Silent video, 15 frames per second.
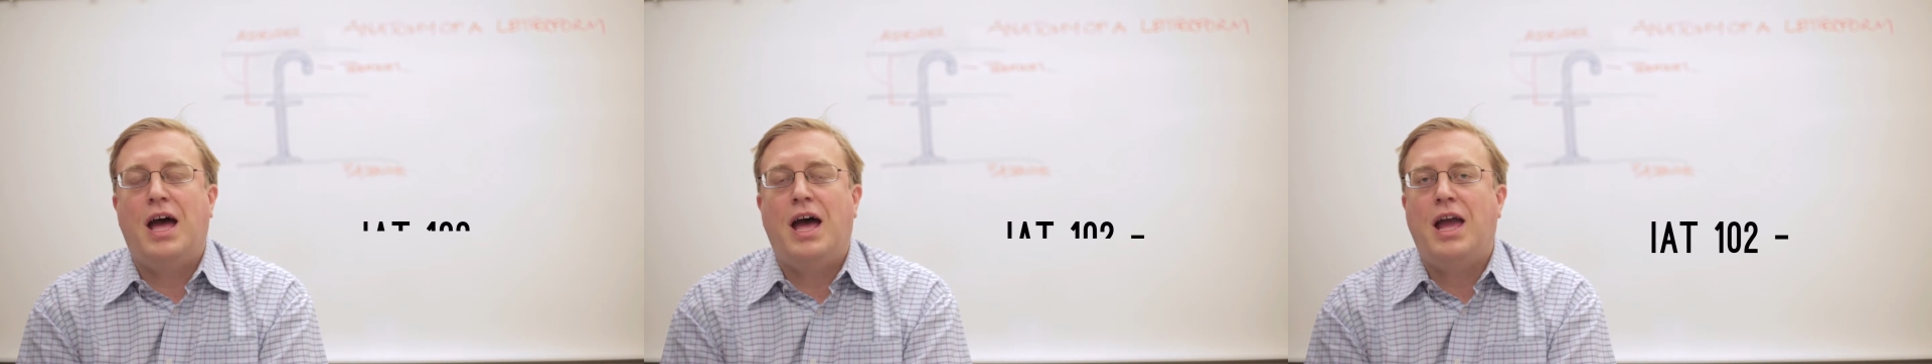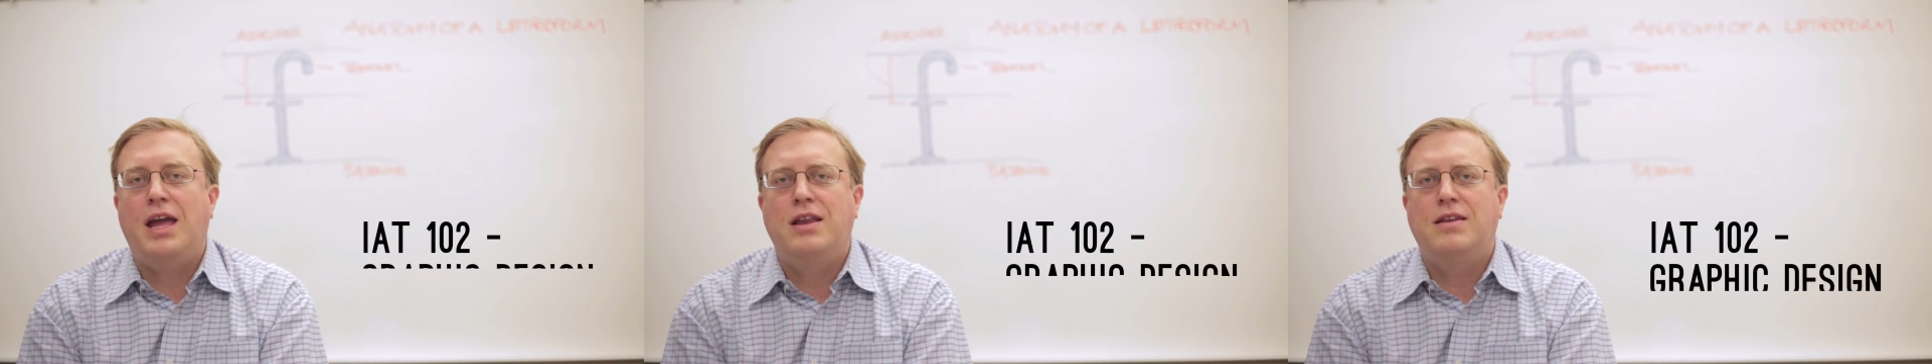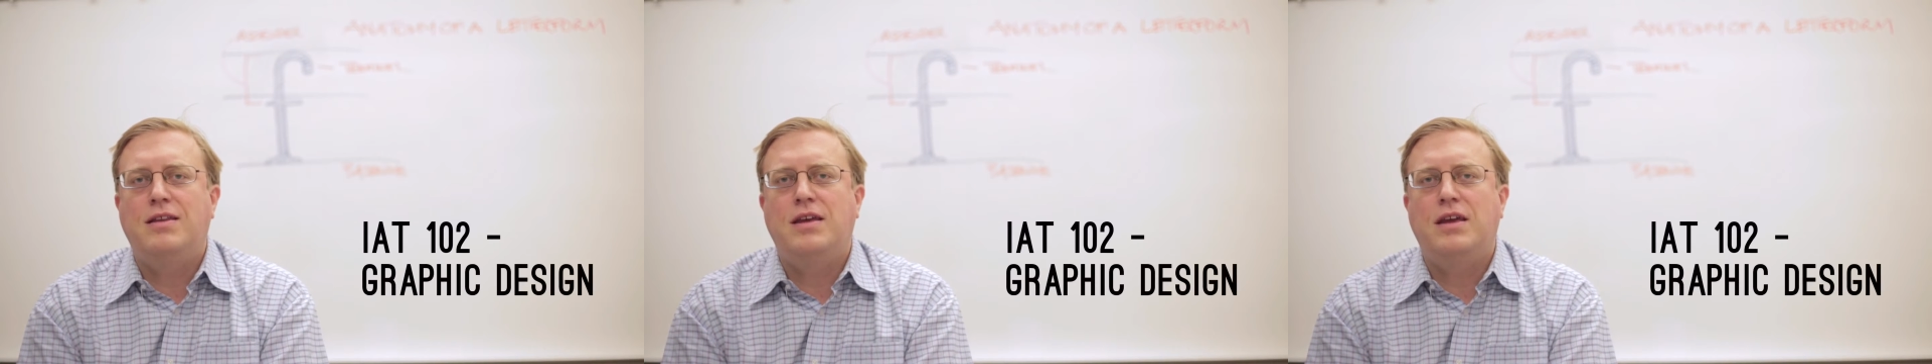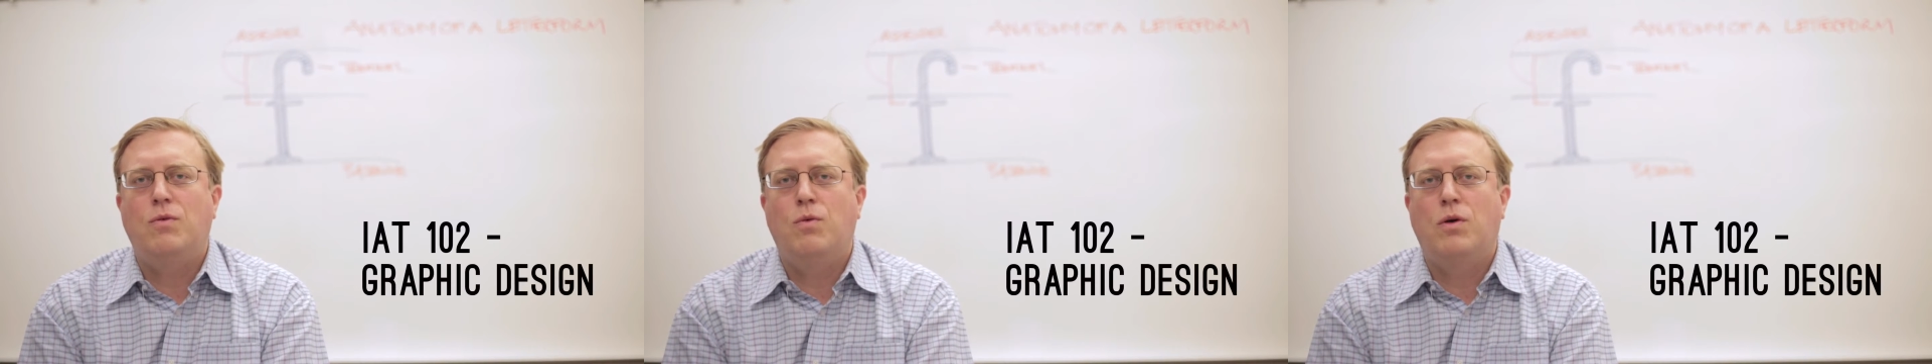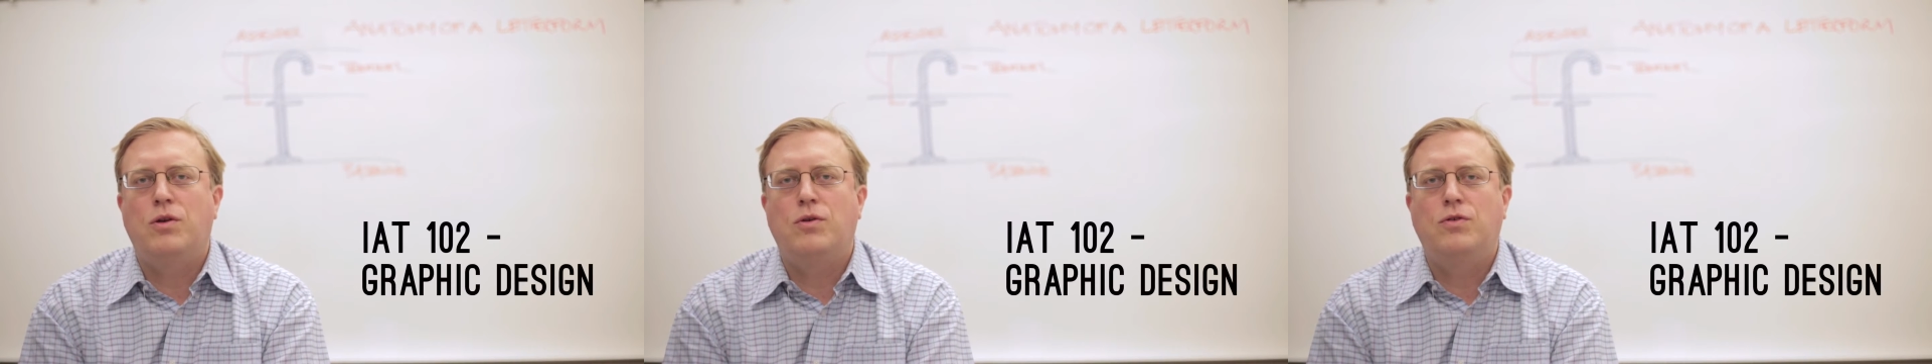
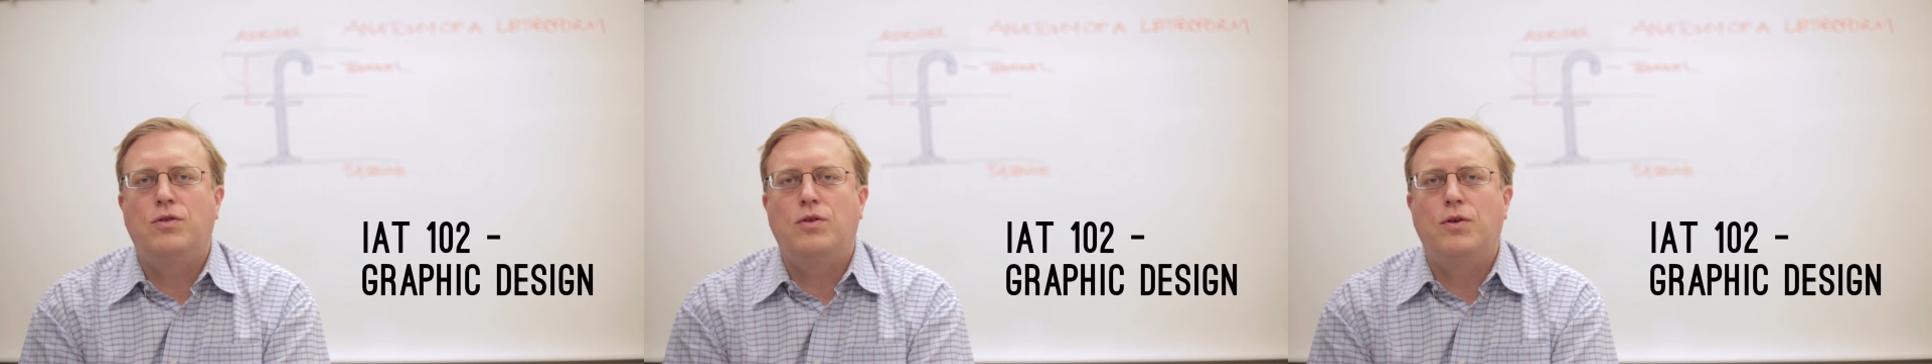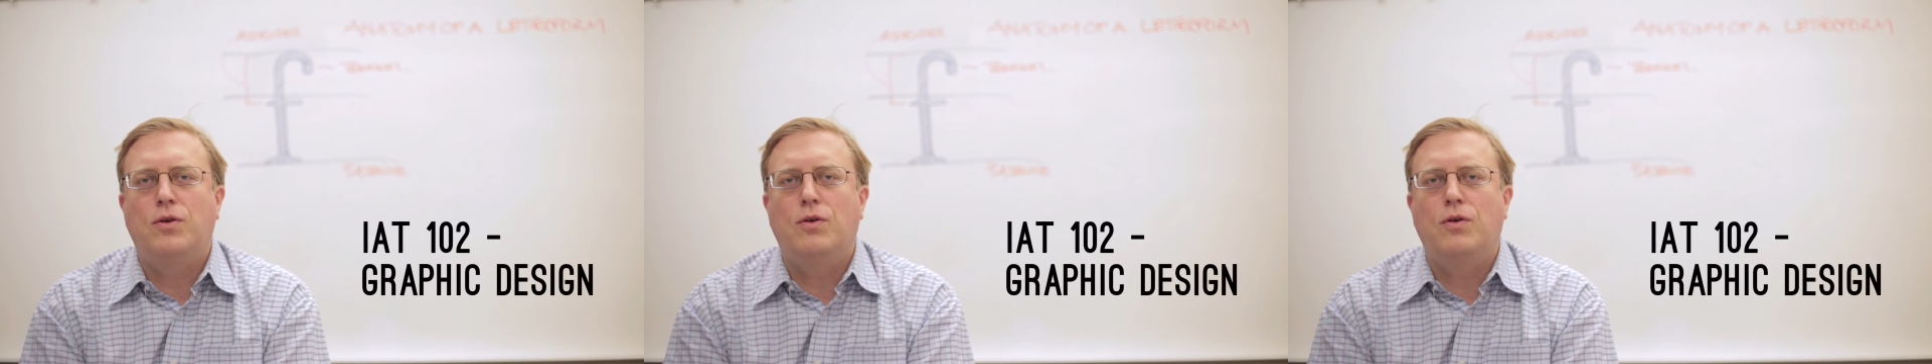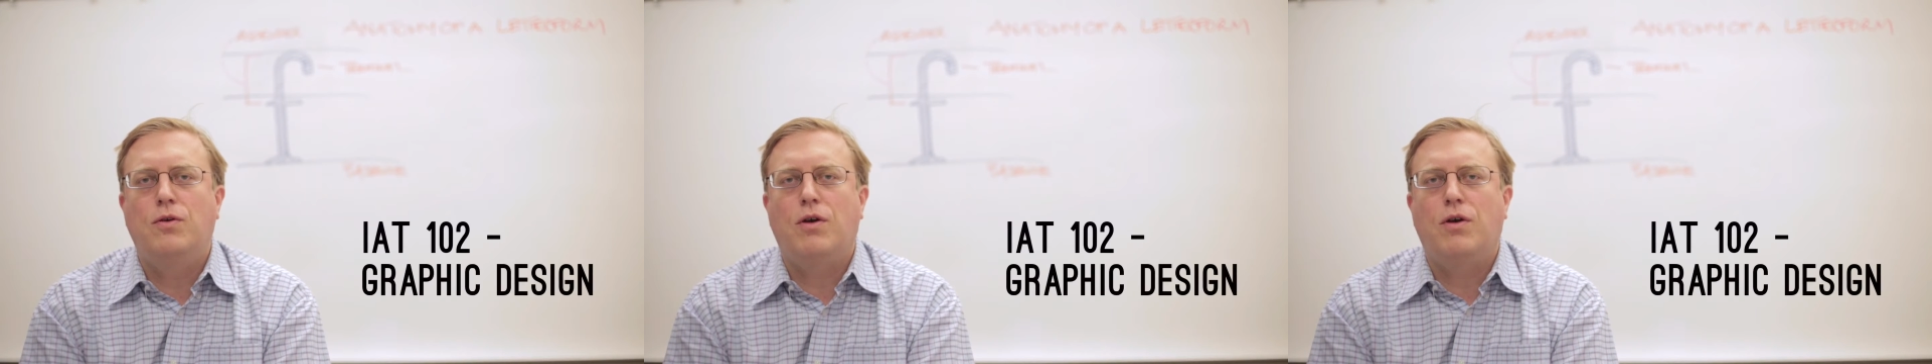IAT 102,